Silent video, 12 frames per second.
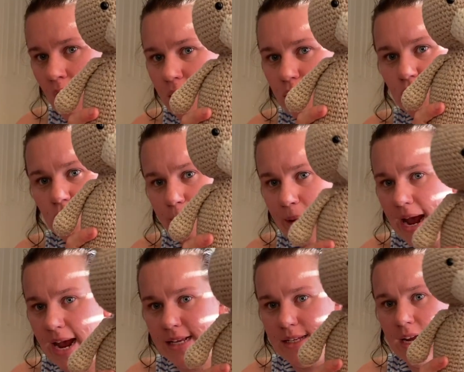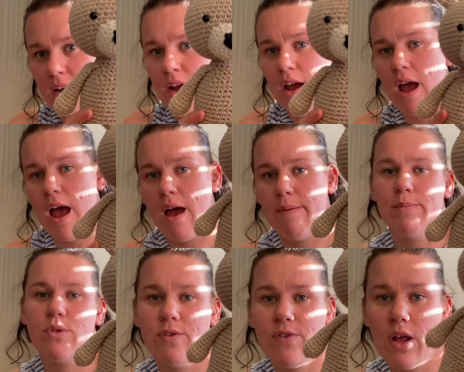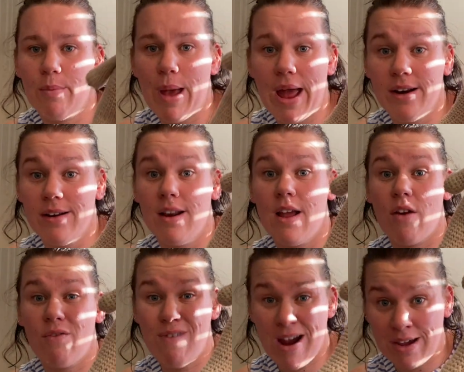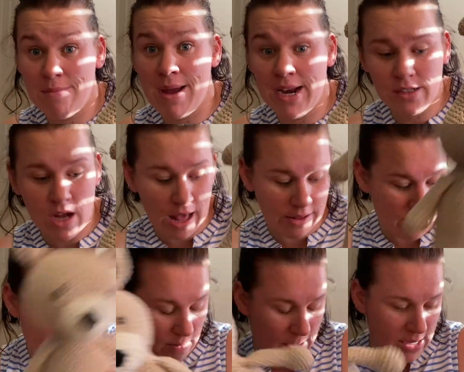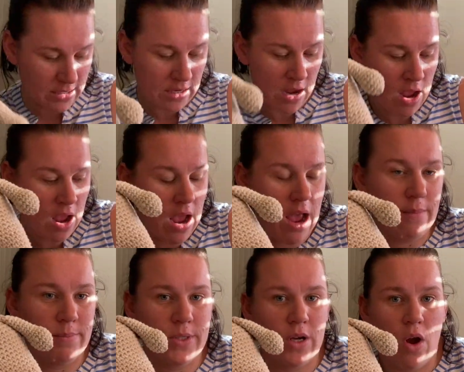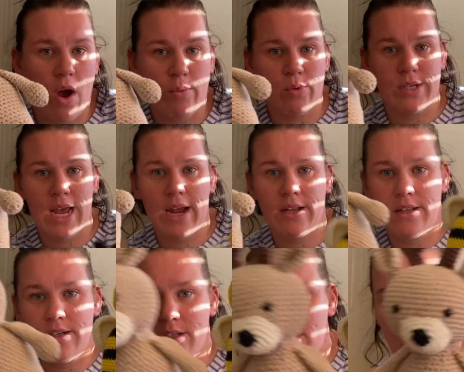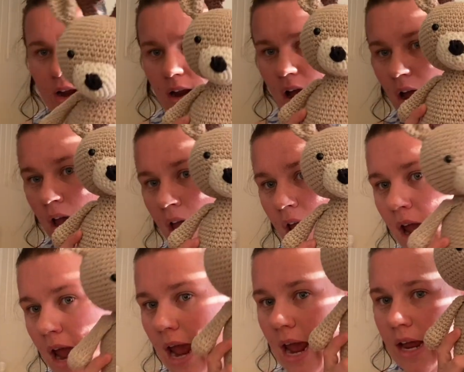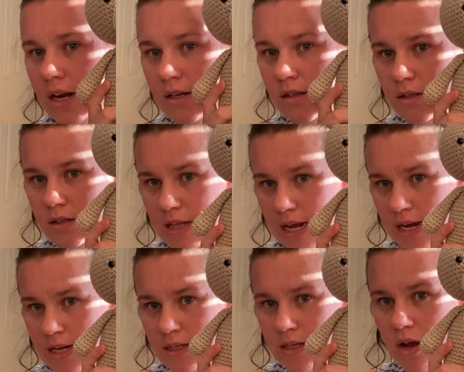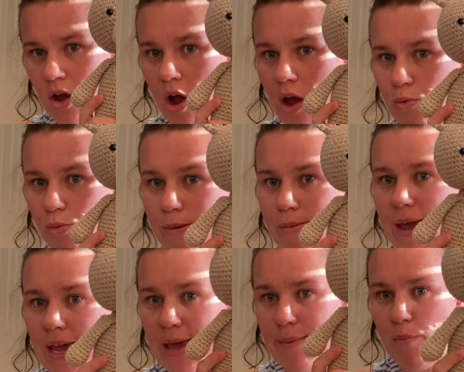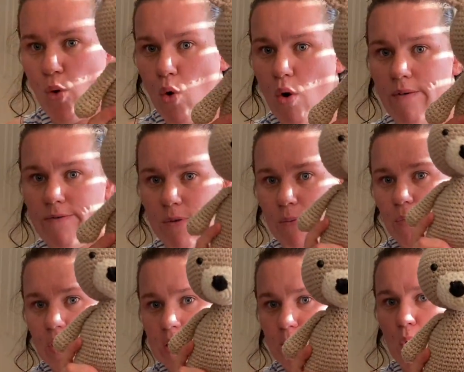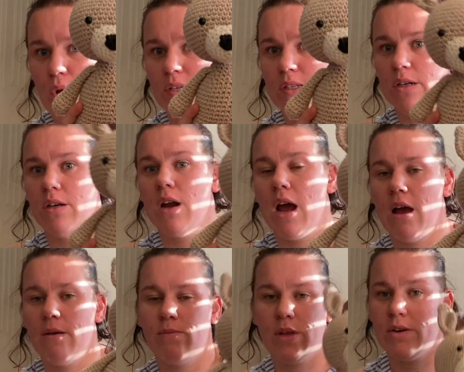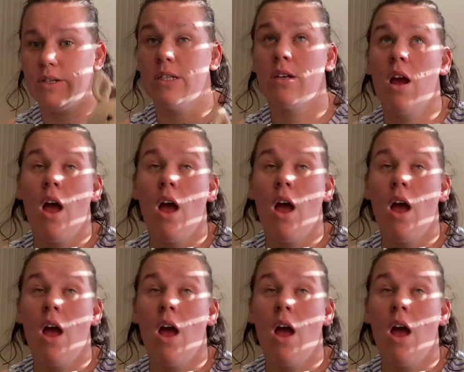Super easy to follow pattern. Recommend, highly recommend. So I will tag the designer and these. I will be making more from this person. There is